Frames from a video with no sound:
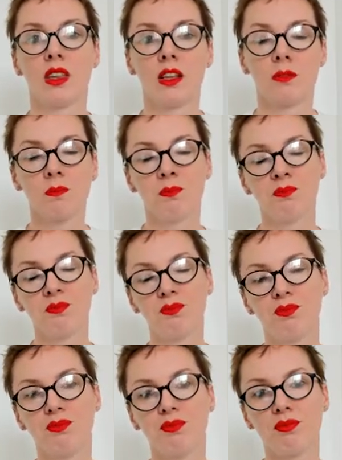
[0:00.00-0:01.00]

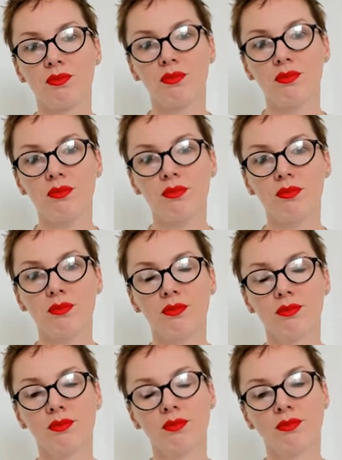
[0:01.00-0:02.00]

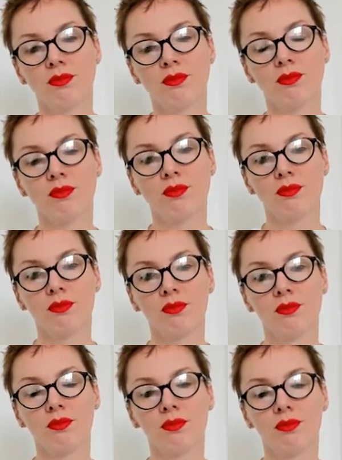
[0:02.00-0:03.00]

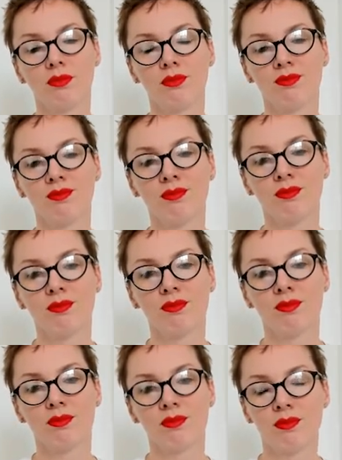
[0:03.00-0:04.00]

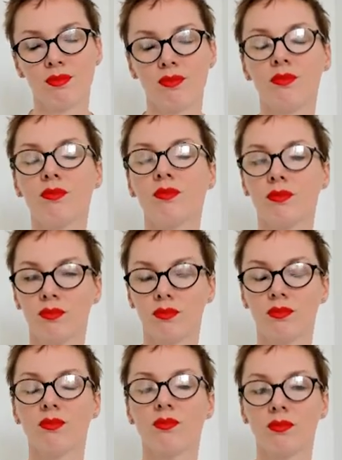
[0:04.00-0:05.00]

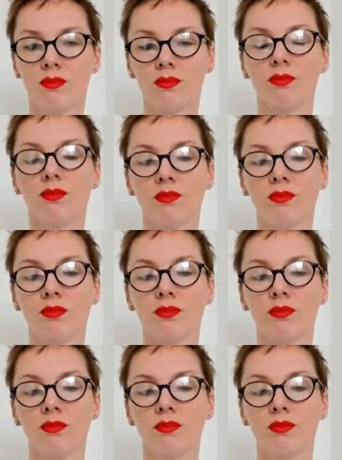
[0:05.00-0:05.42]
(not speaking)